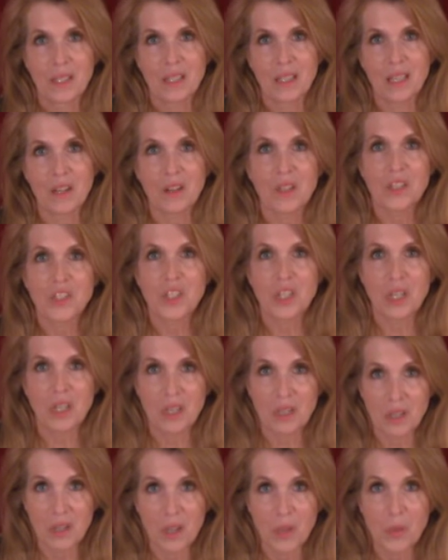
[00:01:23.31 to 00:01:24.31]
And I'll let you in
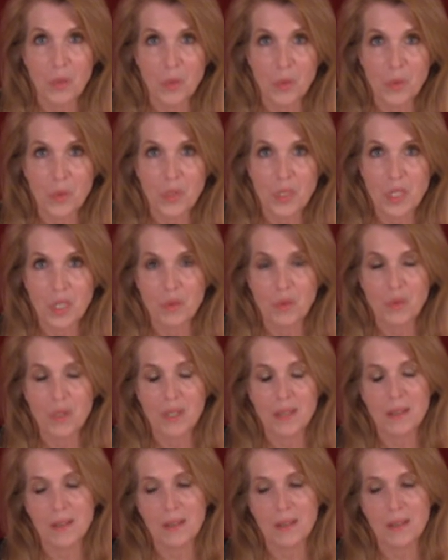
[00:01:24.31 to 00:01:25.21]
on another little secret.